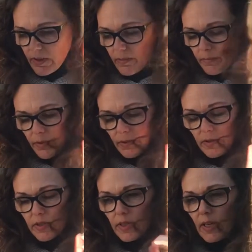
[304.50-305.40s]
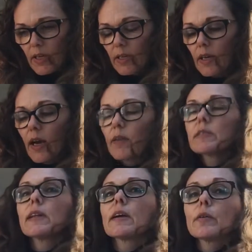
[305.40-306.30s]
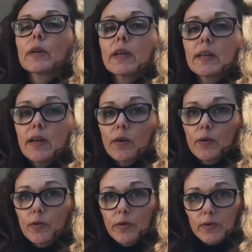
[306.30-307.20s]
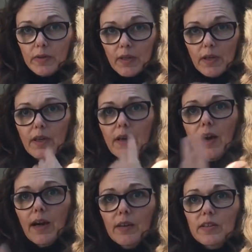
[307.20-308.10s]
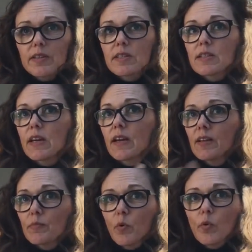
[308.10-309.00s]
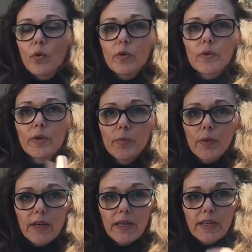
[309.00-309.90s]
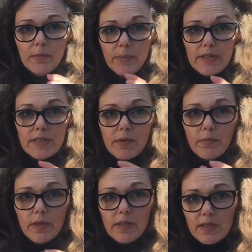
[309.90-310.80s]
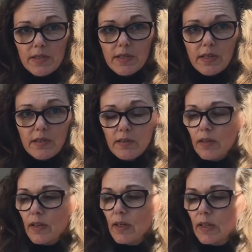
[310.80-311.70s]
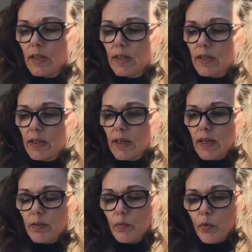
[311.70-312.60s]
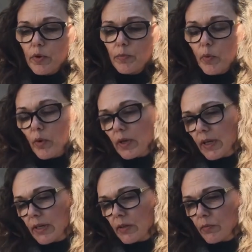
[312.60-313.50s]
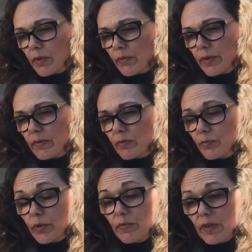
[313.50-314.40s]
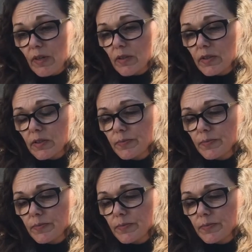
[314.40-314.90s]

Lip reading: because I was like, okay, now I understand more. We're getting bits and pieces here, yeah, and more getting revealed,